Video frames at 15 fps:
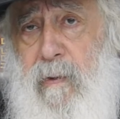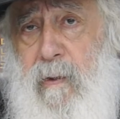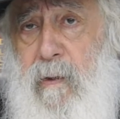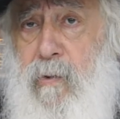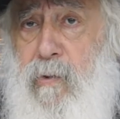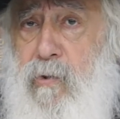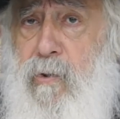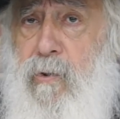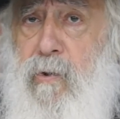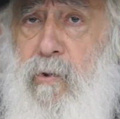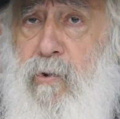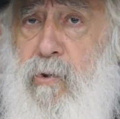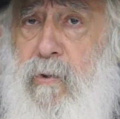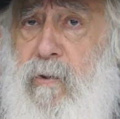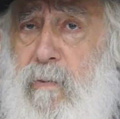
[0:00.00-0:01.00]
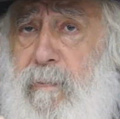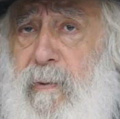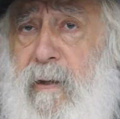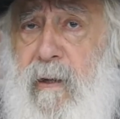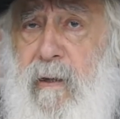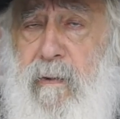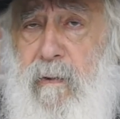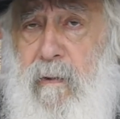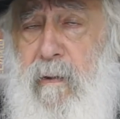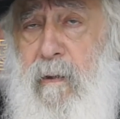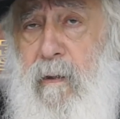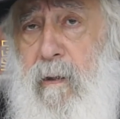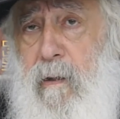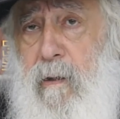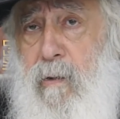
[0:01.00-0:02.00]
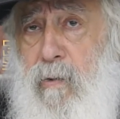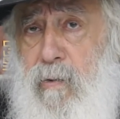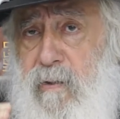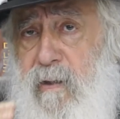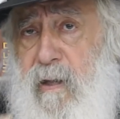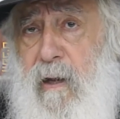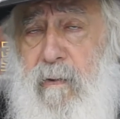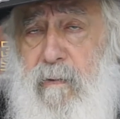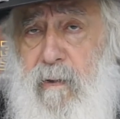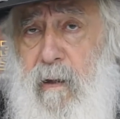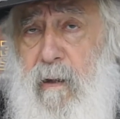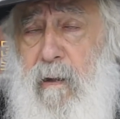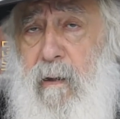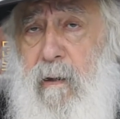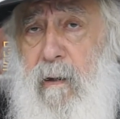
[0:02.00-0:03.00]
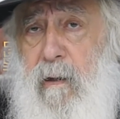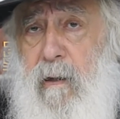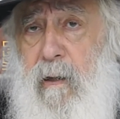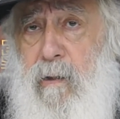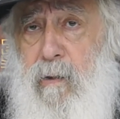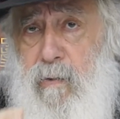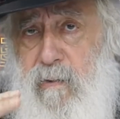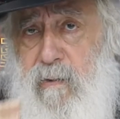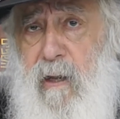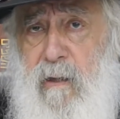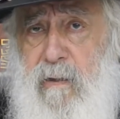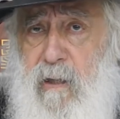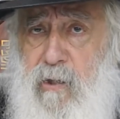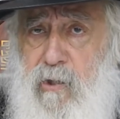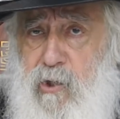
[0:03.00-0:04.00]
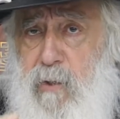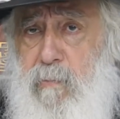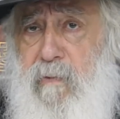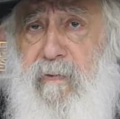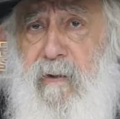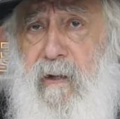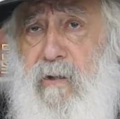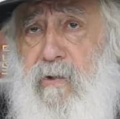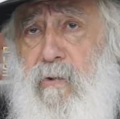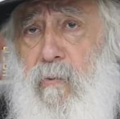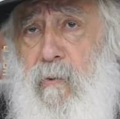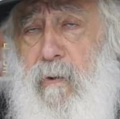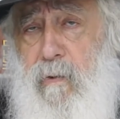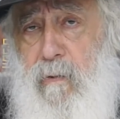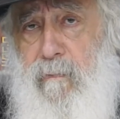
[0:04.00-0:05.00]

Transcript: Just begin. You start. Hashem will finish the work